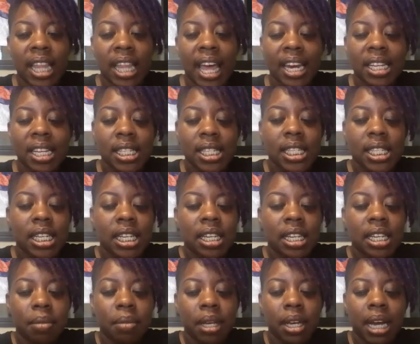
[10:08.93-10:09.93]
That is the
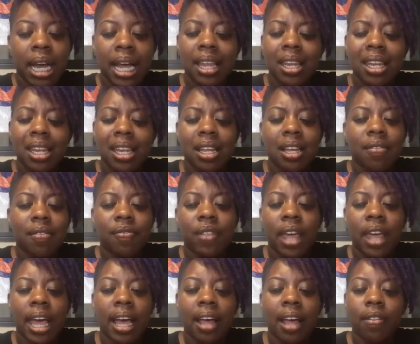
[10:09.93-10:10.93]
email. I love
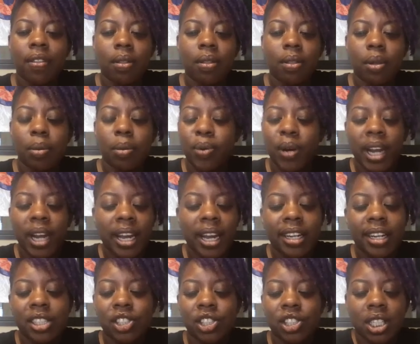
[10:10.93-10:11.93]
how the
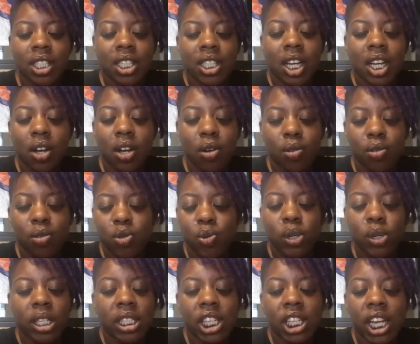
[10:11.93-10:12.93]
branding just goes.
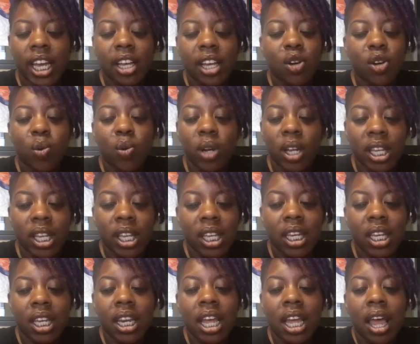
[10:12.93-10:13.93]
Reach a
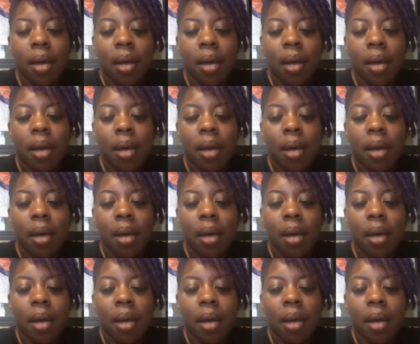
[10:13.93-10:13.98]
queen.